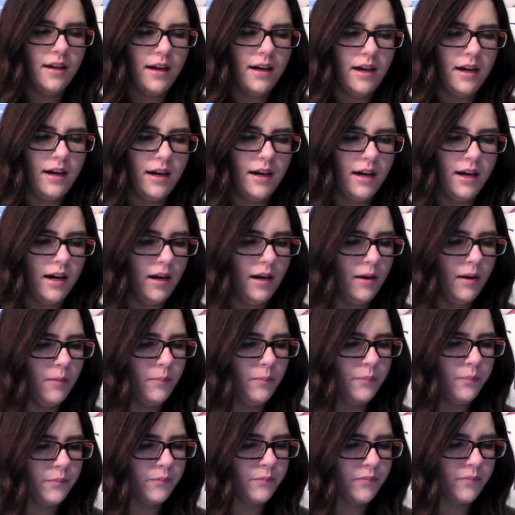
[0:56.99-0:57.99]
Um,
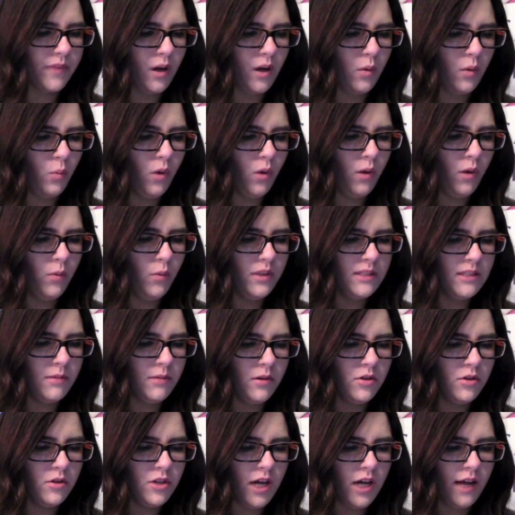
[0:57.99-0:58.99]
what was the
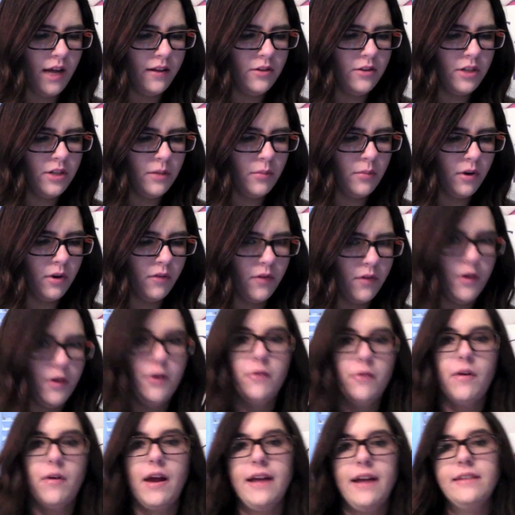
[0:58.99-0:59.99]
most challenging book for you to
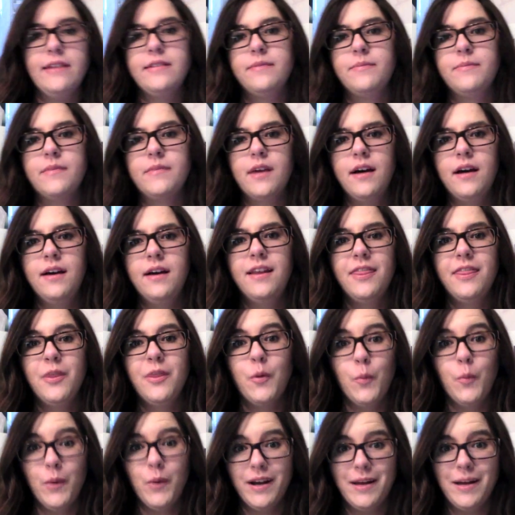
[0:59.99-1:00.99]
write? The
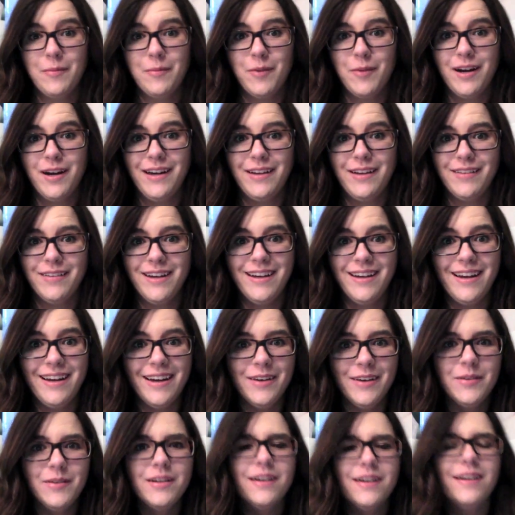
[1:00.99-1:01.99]
one I'm writing right
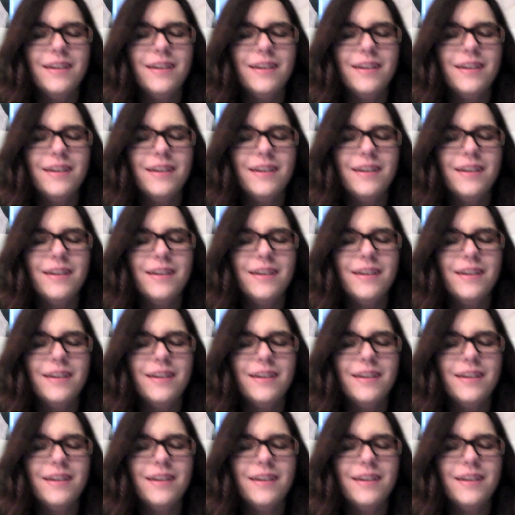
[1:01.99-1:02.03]
now.